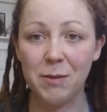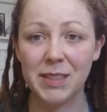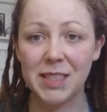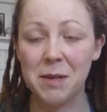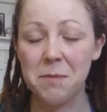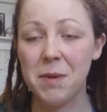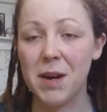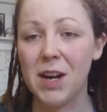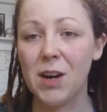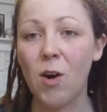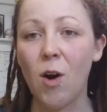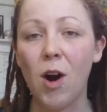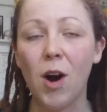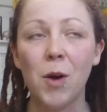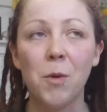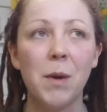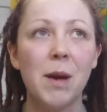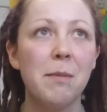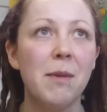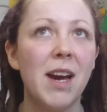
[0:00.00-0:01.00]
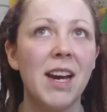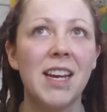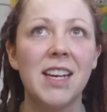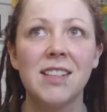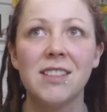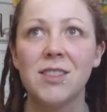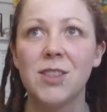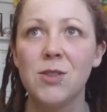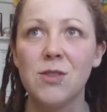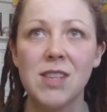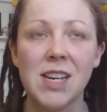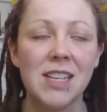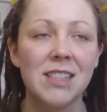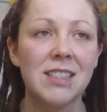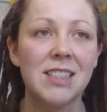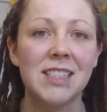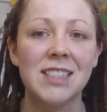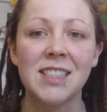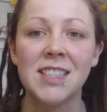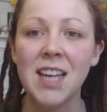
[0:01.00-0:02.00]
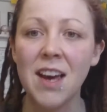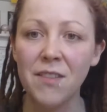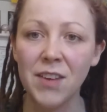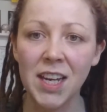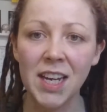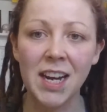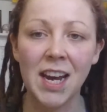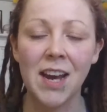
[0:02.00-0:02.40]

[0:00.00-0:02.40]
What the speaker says: I was hit by a car way back in 2007.